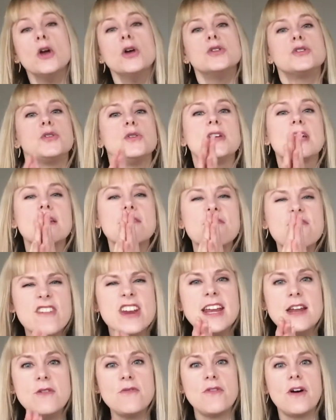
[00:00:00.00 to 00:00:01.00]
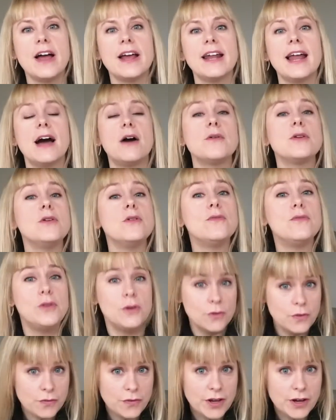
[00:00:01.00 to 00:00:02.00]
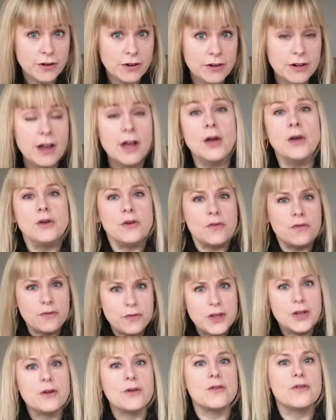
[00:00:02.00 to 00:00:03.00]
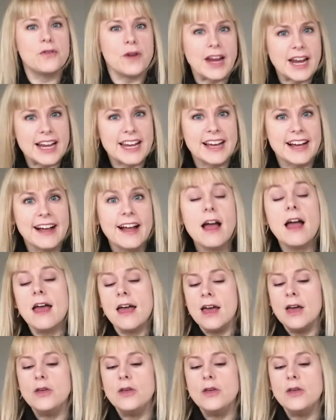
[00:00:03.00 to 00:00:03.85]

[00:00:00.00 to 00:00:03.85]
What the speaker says: so you can redefine how you view fear, your fear of failure.